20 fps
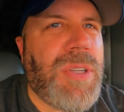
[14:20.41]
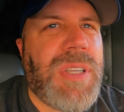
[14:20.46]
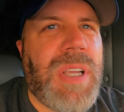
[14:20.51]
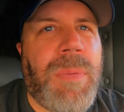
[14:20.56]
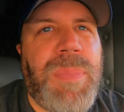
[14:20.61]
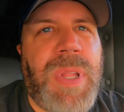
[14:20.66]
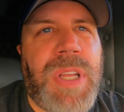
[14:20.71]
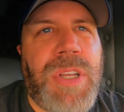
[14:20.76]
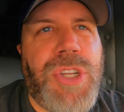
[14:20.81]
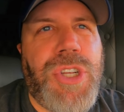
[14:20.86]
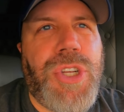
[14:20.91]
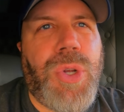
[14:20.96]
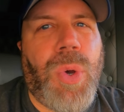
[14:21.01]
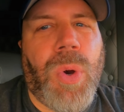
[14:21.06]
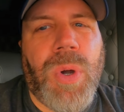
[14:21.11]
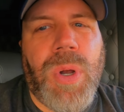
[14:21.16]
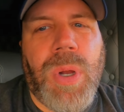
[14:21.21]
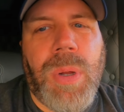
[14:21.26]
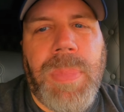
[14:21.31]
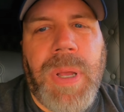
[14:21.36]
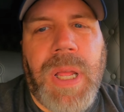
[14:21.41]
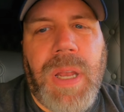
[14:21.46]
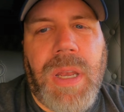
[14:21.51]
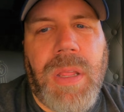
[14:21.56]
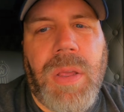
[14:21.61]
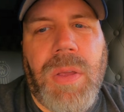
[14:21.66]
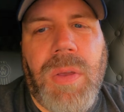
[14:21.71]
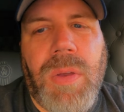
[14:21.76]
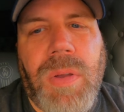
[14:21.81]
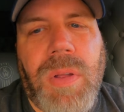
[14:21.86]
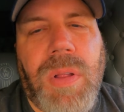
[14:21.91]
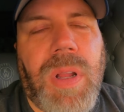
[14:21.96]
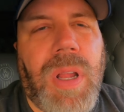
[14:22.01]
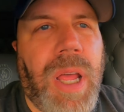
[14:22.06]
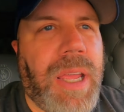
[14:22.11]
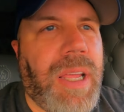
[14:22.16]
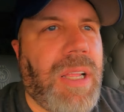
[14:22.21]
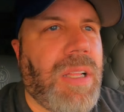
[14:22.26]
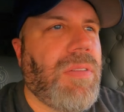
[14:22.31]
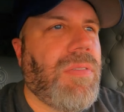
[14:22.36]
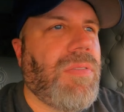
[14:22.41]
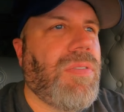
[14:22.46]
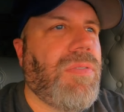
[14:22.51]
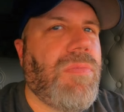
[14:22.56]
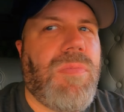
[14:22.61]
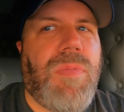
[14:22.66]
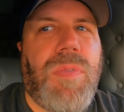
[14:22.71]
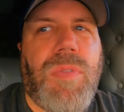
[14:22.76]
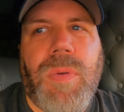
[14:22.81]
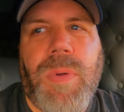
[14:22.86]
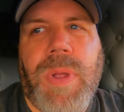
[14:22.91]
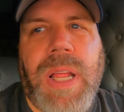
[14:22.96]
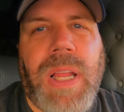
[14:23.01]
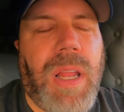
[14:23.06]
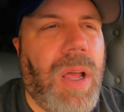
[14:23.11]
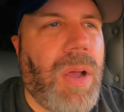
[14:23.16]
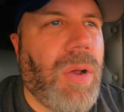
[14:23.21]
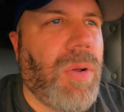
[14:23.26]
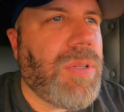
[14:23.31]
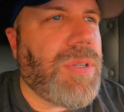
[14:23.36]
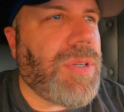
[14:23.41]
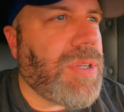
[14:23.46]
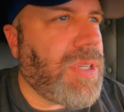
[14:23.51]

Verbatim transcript: something shorter but do like 3 loads or